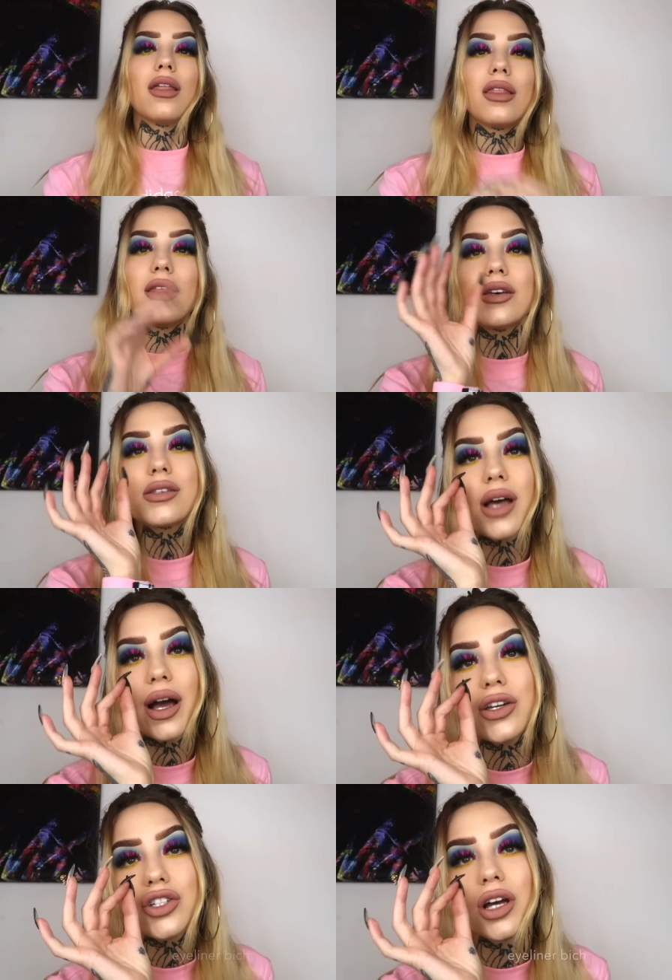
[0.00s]
This
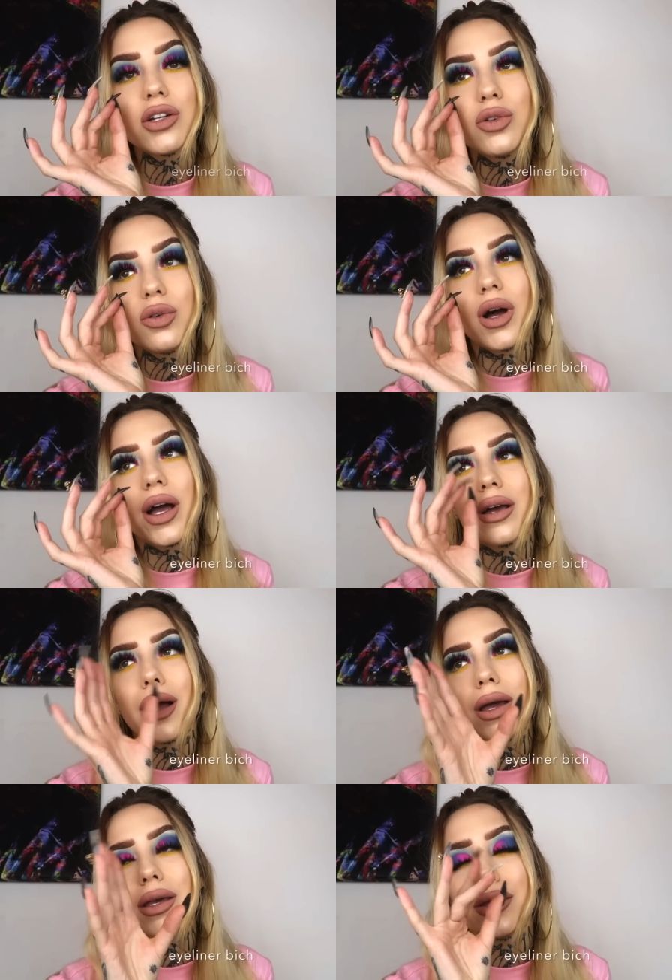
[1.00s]
eyeshadow, I,
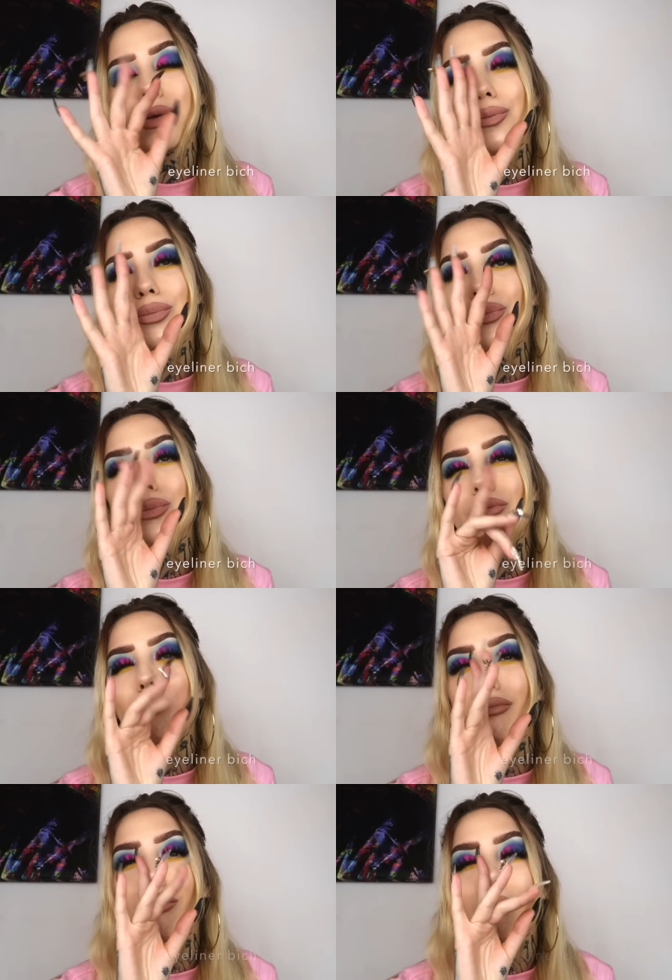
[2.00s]
I
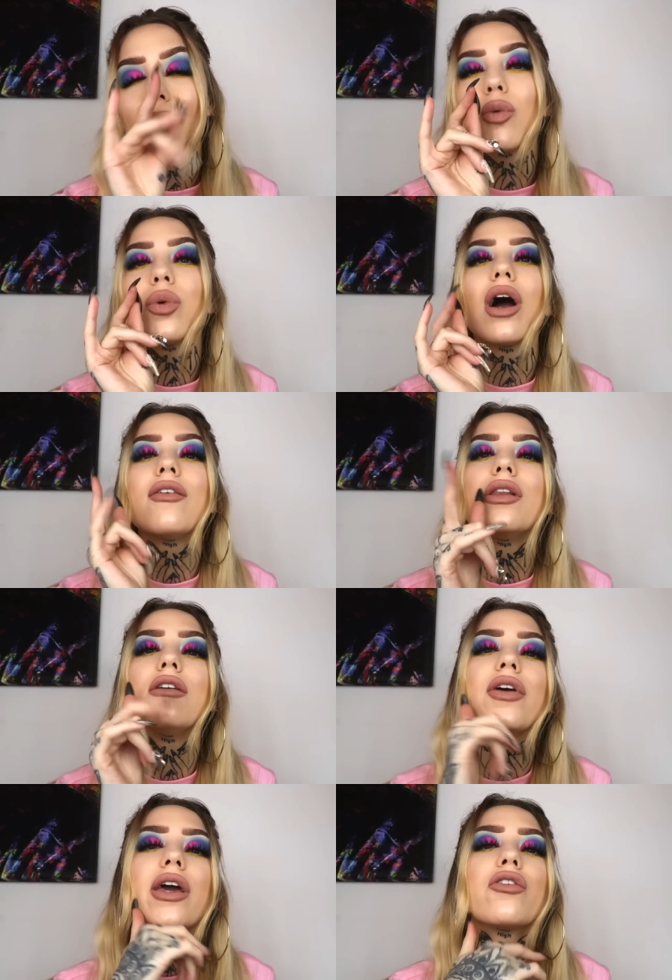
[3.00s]
we have a
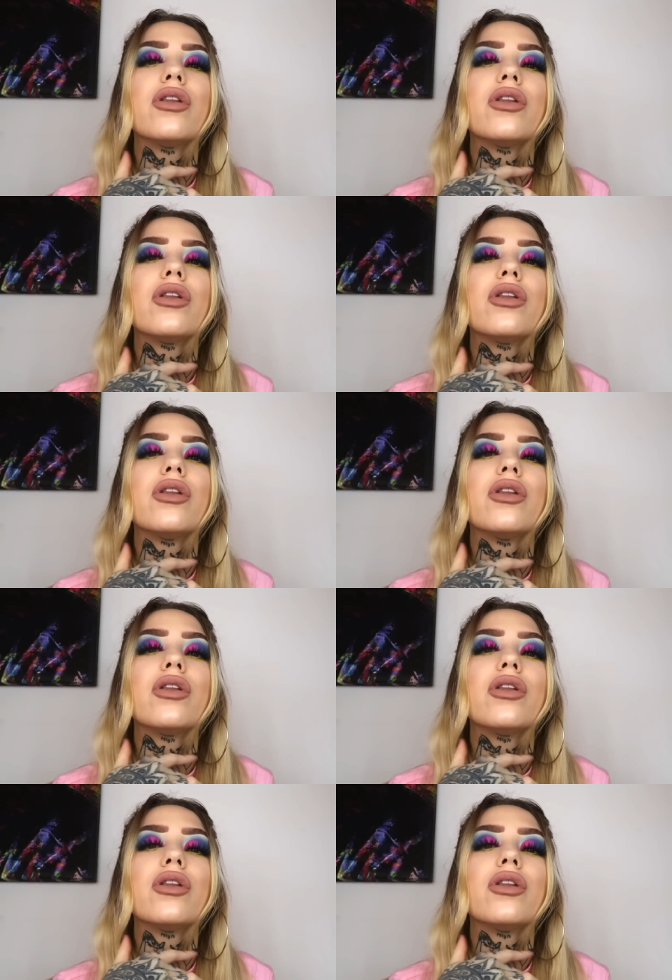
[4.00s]
love-hate